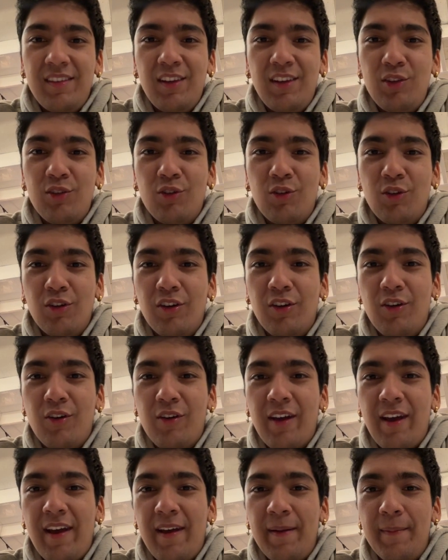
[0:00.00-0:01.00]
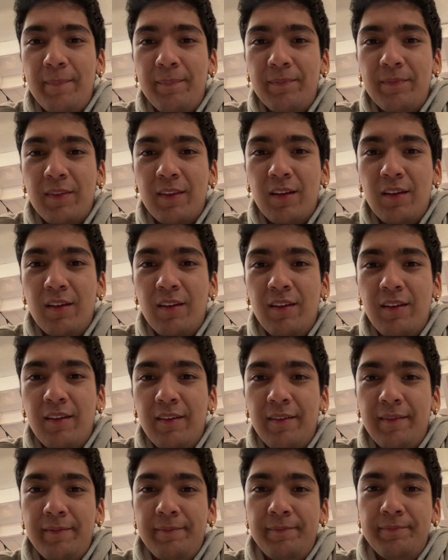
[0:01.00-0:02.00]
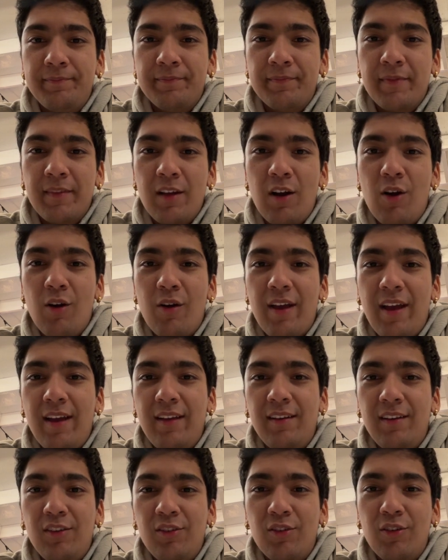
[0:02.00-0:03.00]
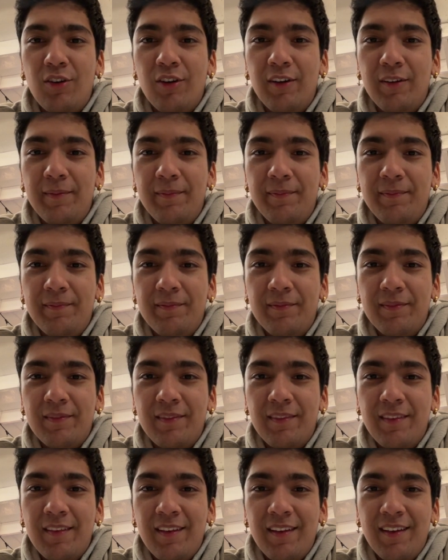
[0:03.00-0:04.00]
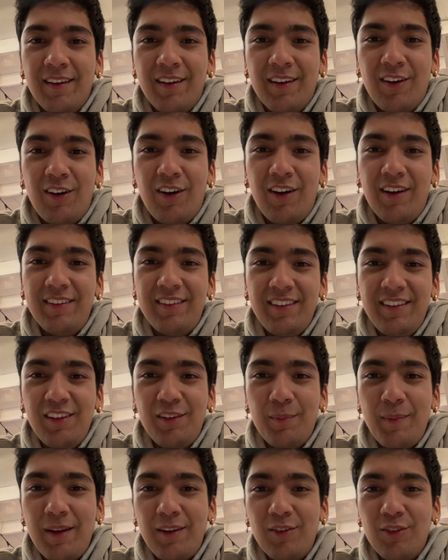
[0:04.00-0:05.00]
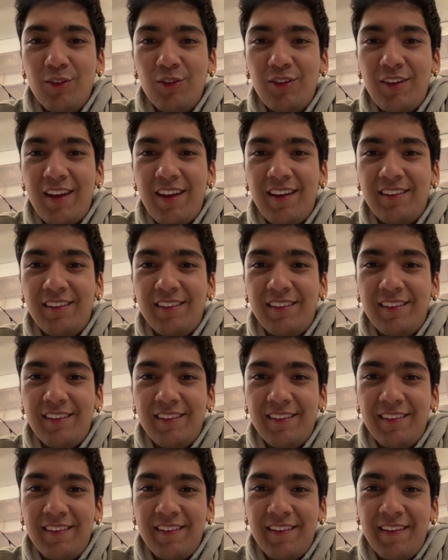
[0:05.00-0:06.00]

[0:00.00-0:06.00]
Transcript: Discord, okay. Okay, Discord. Honestly, this makes no sense.